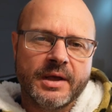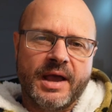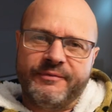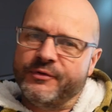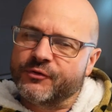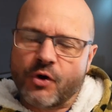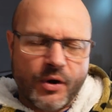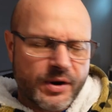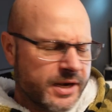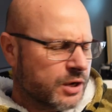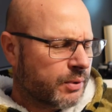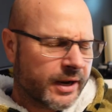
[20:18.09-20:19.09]
If you've got
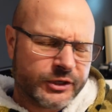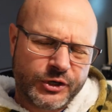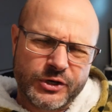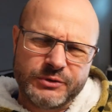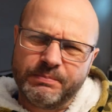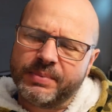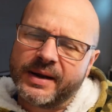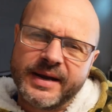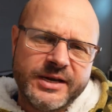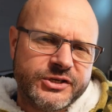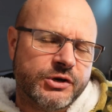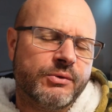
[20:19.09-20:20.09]
any questions,
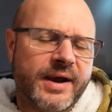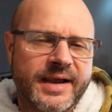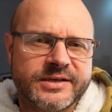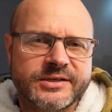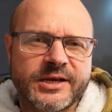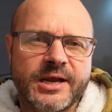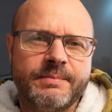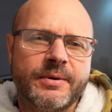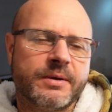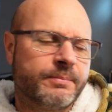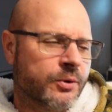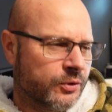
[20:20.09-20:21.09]
please don't hesitate
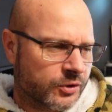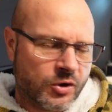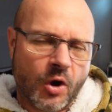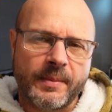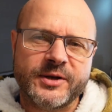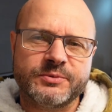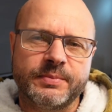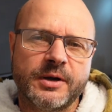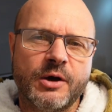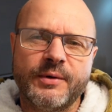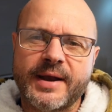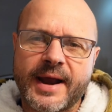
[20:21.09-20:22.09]
but put the comments below and